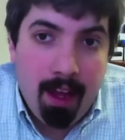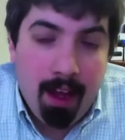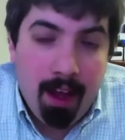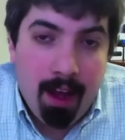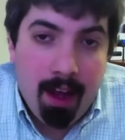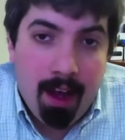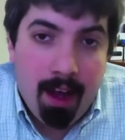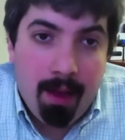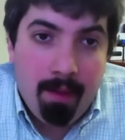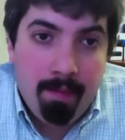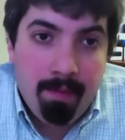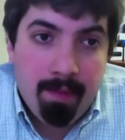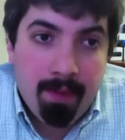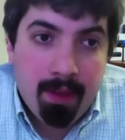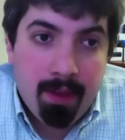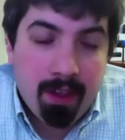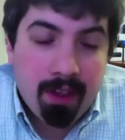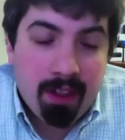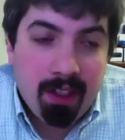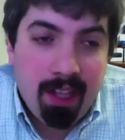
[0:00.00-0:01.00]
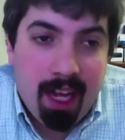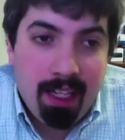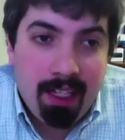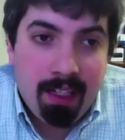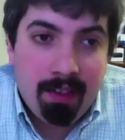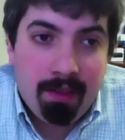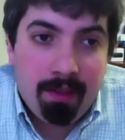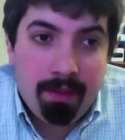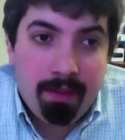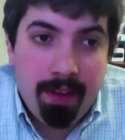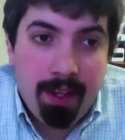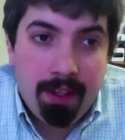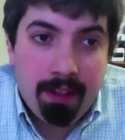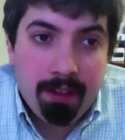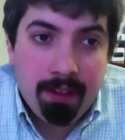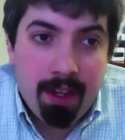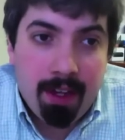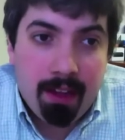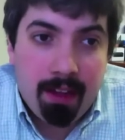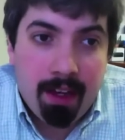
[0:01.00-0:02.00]
So there's lots of different
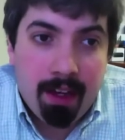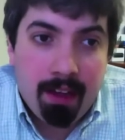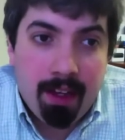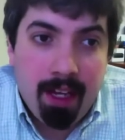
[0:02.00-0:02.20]
features out there.